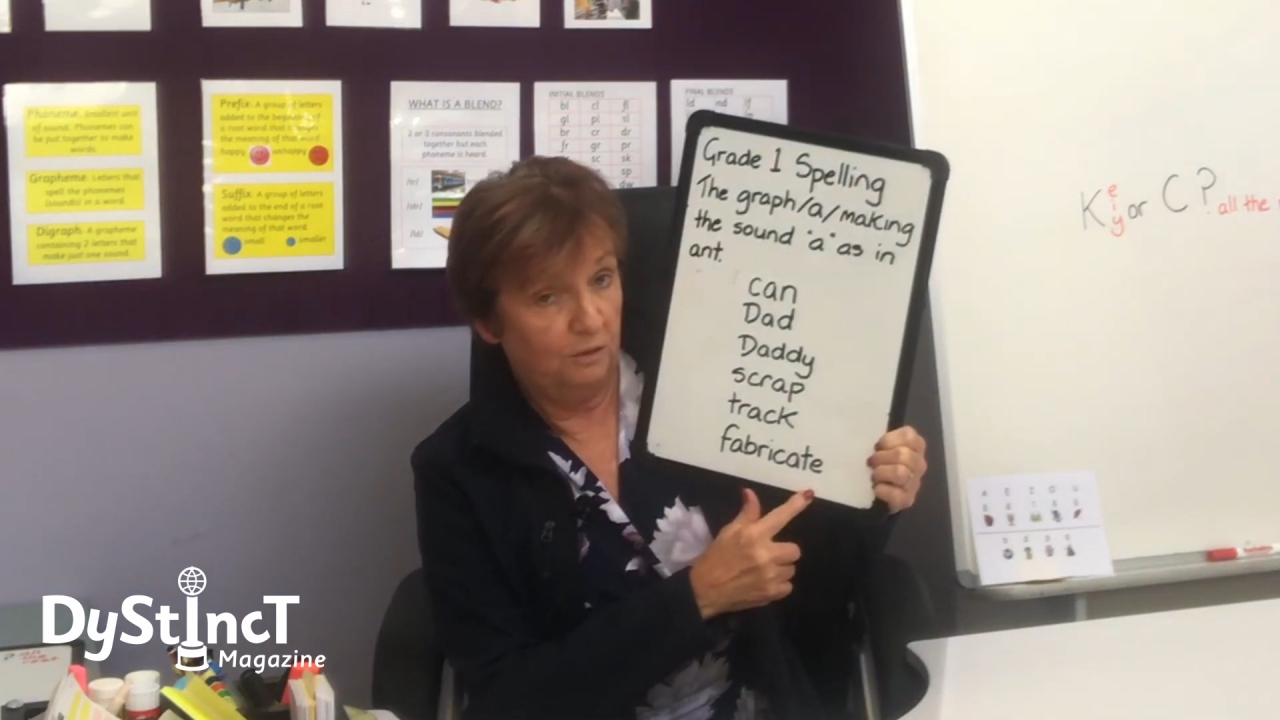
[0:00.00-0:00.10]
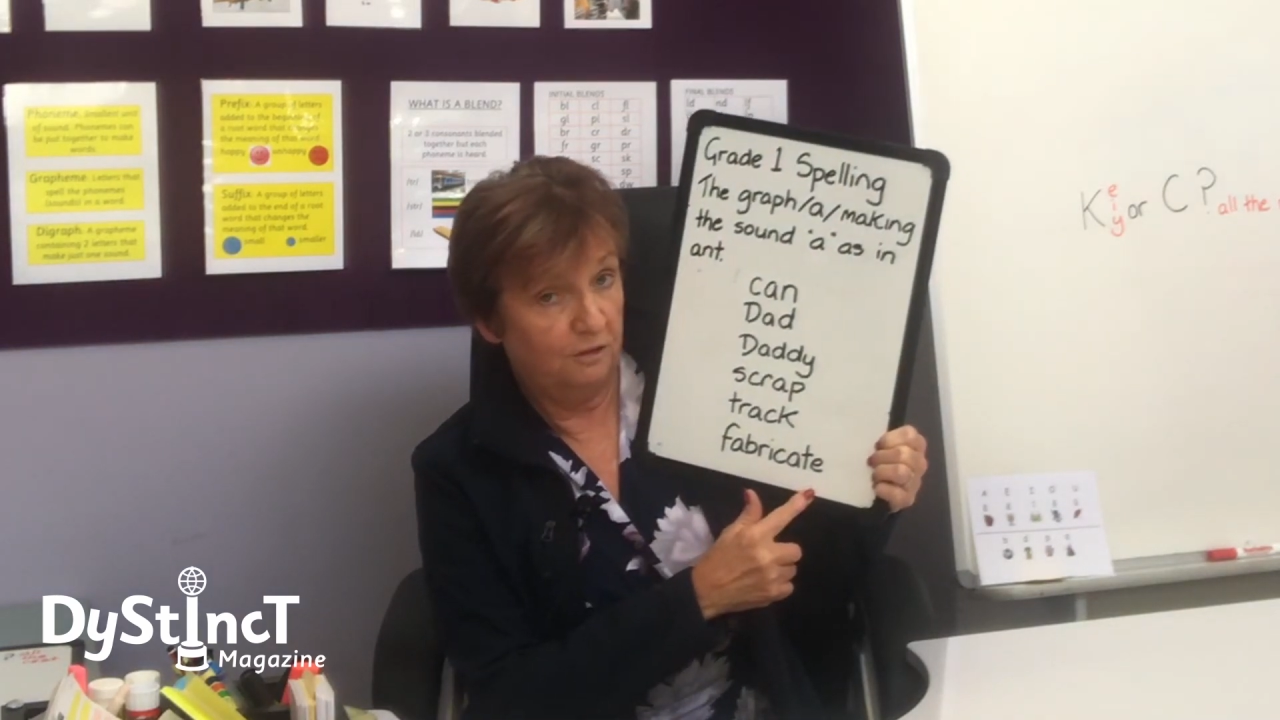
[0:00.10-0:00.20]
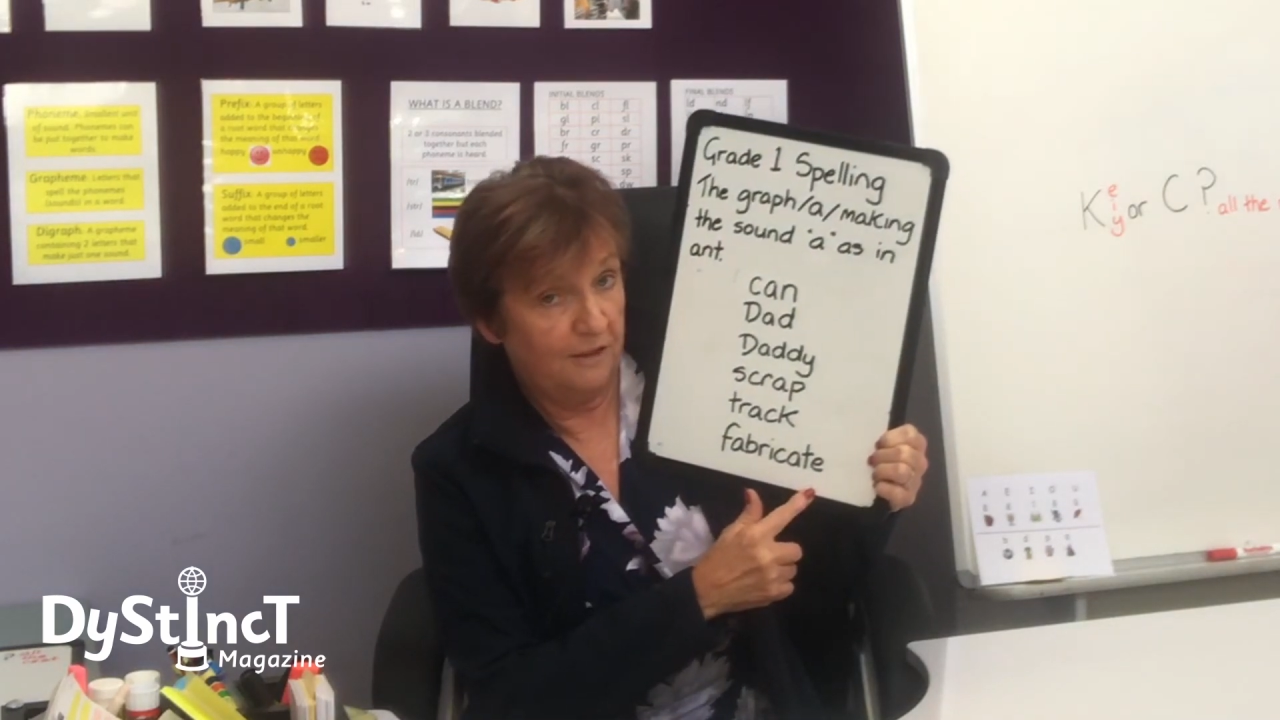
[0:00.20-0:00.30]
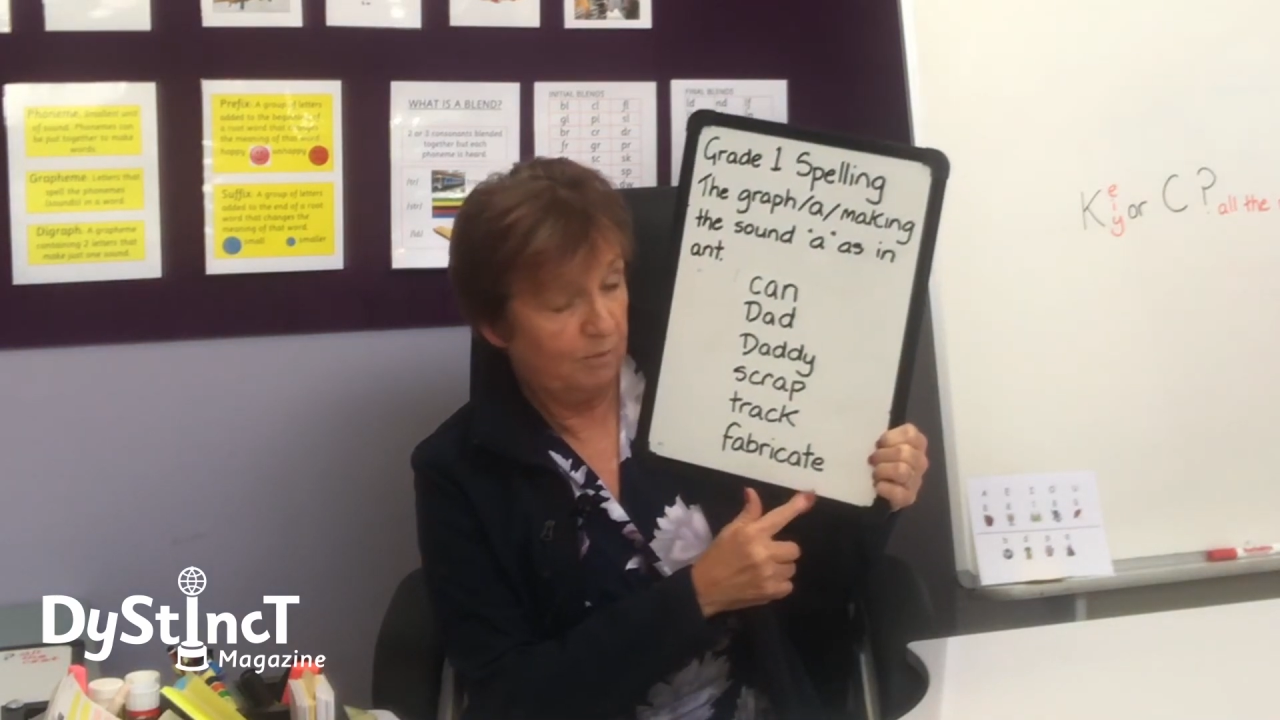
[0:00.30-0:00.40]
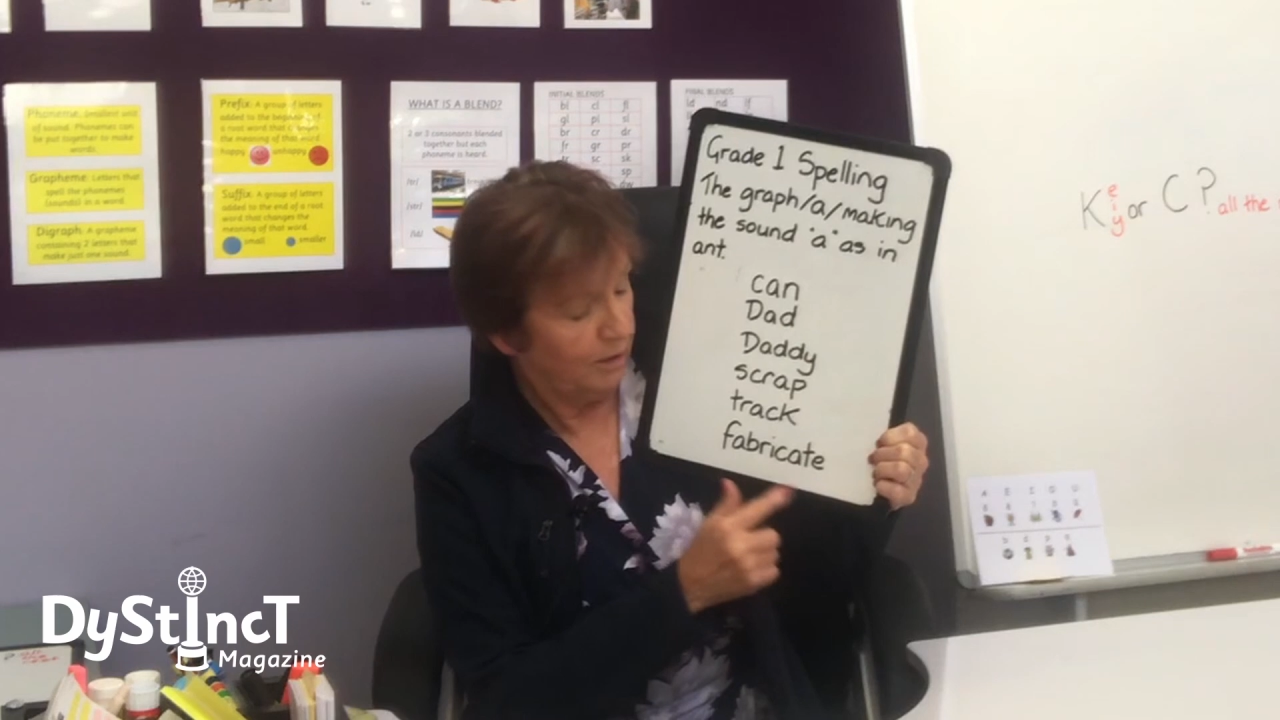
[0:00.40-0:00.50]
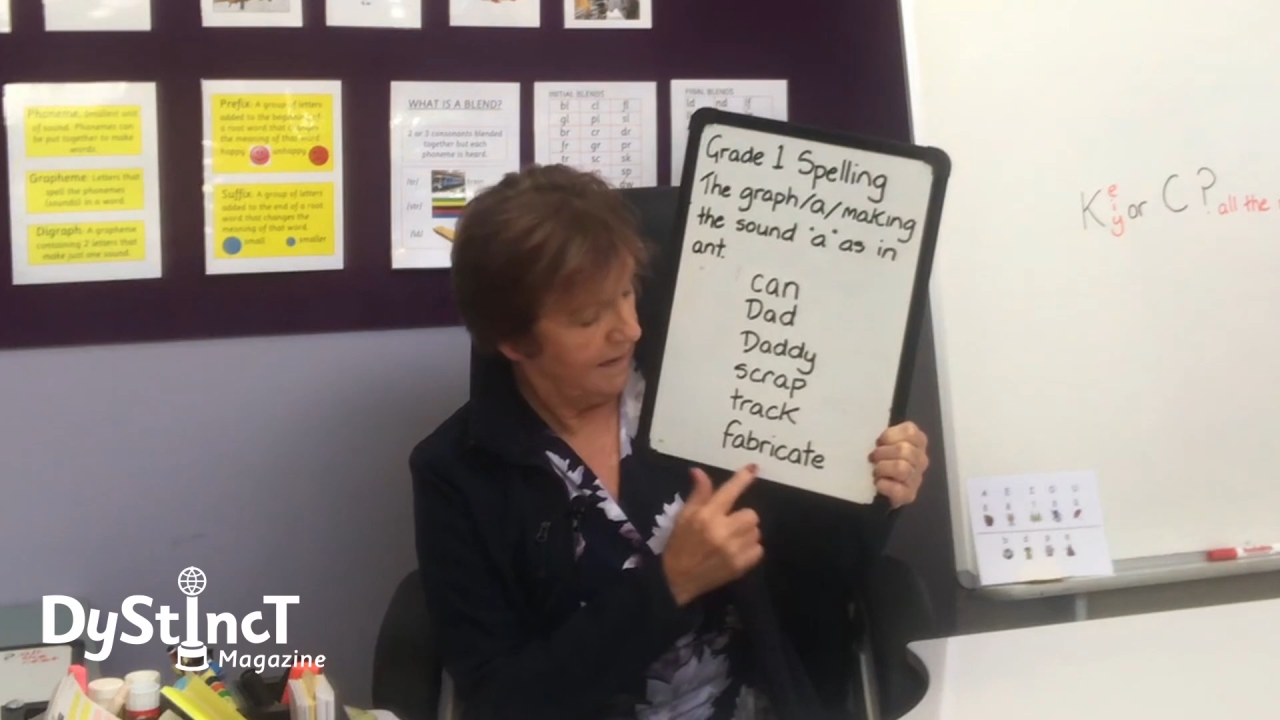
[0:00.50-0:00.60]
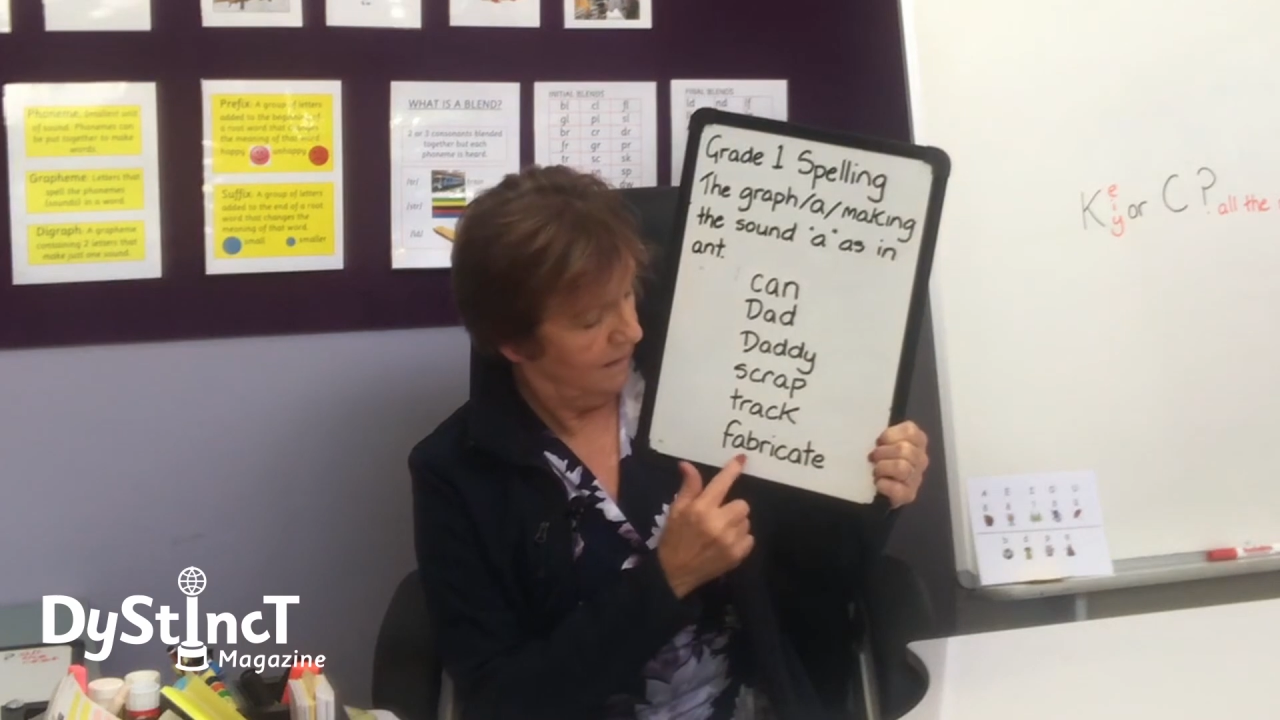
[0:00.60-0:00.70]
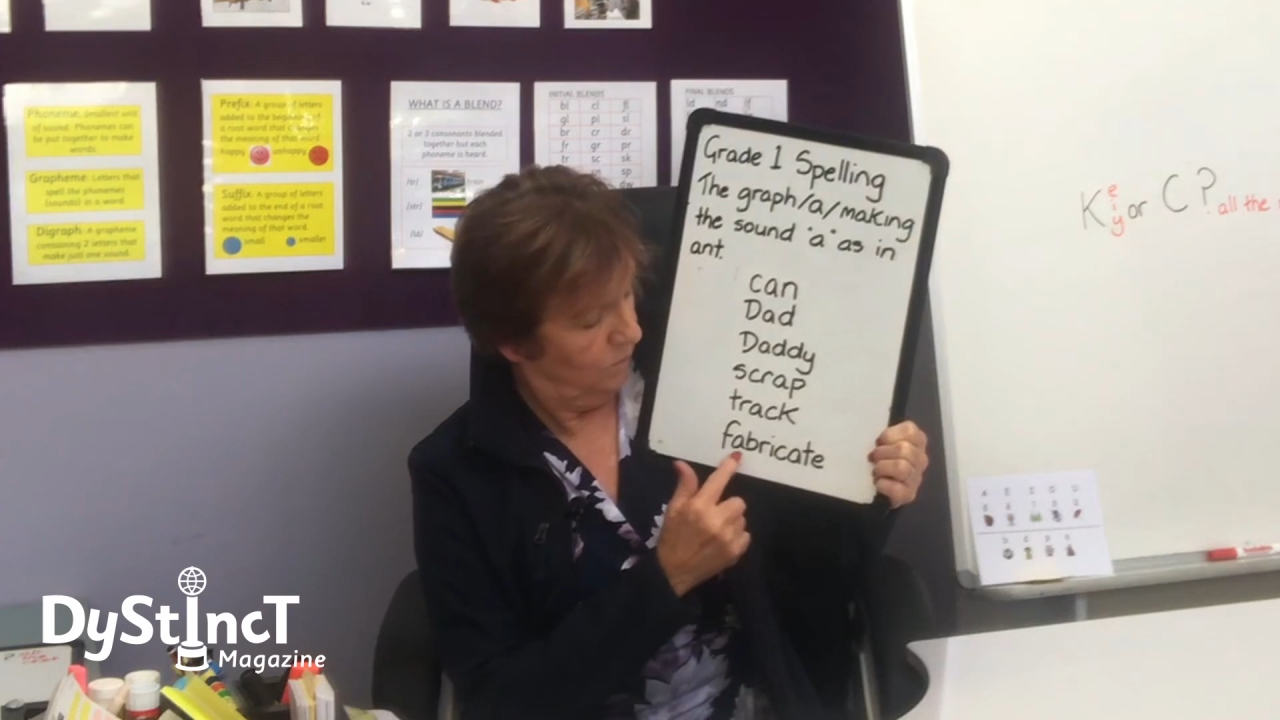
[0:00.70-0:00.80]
fabricate,